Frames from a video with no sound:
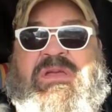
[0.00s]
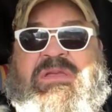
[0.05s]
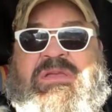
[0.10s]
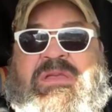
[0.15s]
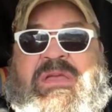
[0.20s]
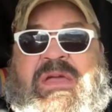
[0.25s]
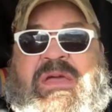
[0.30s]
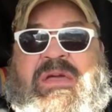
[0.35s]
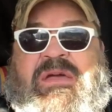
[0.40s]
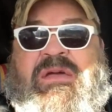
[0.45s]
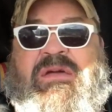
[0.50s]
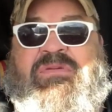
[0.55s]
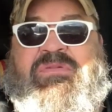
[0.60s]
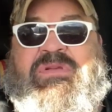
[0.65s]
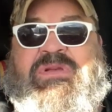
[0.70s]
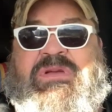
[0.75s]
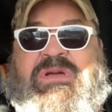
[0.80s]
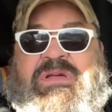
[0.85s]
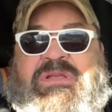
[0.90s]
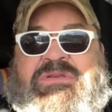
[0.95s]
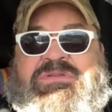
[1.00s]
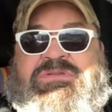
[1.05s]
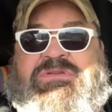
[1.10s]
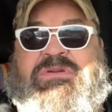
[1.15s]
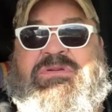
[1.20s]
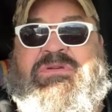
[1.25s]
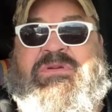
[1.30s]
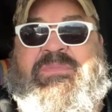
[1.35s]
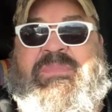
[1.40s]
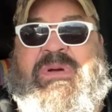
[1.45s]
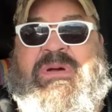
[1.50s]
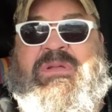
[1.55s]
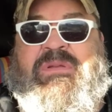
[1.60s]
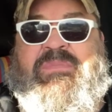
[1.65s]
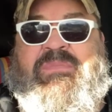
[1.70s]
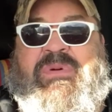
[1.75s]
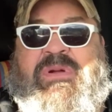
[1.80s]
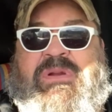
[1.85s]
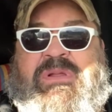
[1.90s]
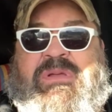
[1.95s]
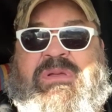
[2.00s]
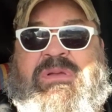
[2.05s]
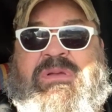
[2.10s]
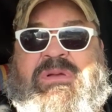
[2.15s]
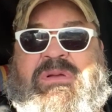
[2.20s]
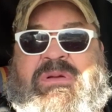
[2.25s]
yeah, I only got a certain amount of money.